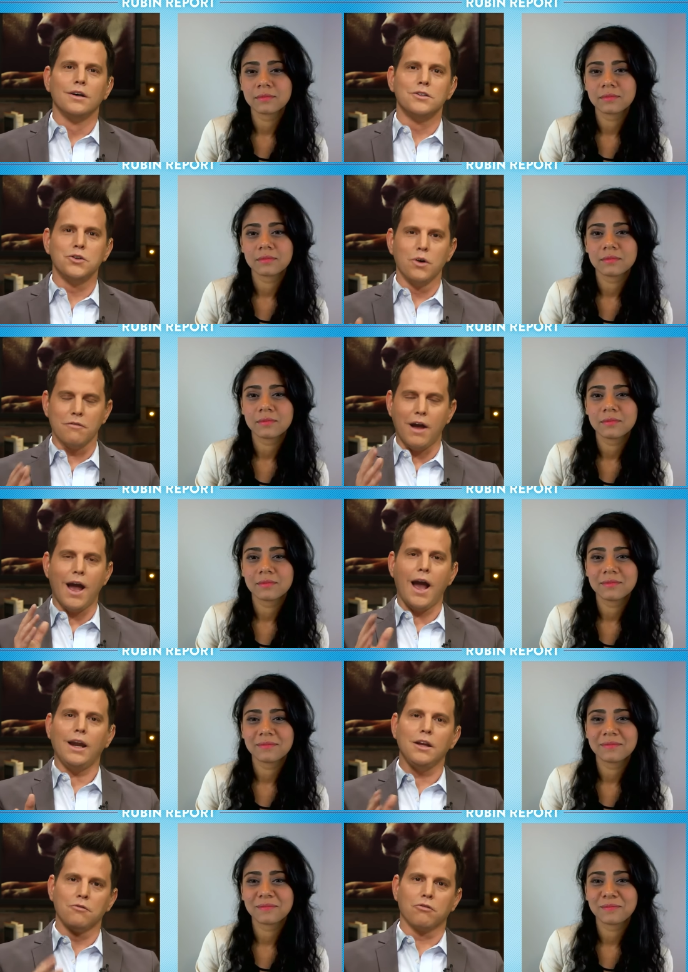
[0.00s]
Speaker 1: Do you have
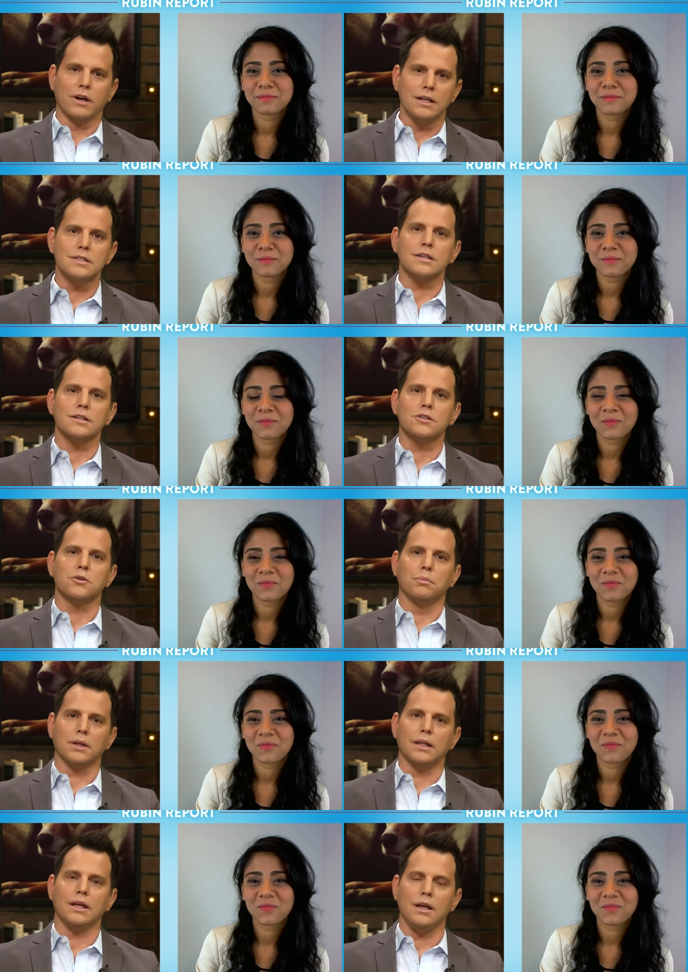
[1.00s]
any reason to
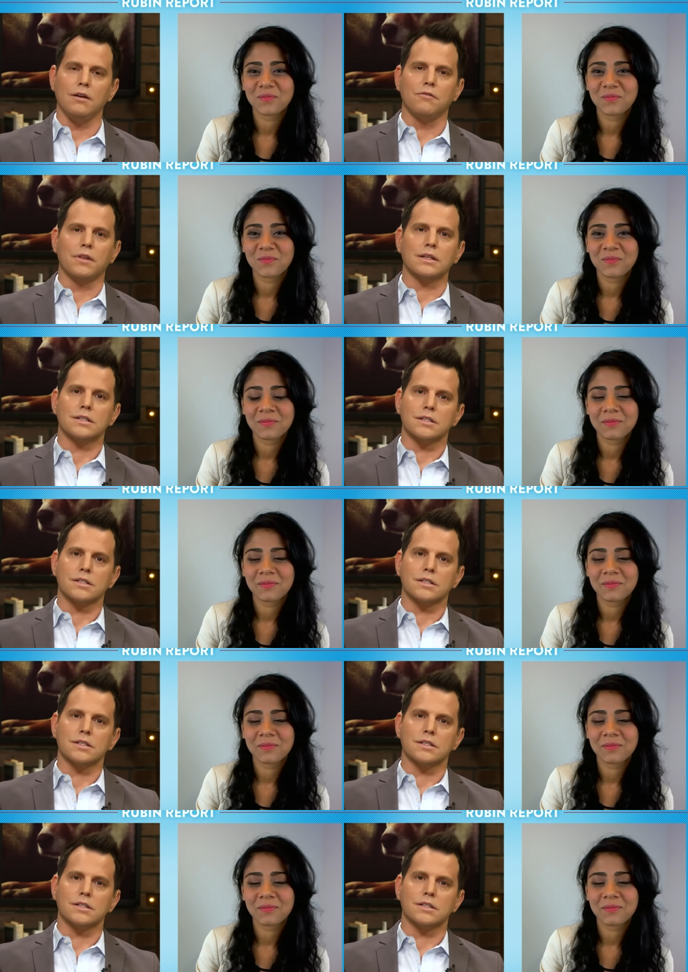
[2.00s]
believe that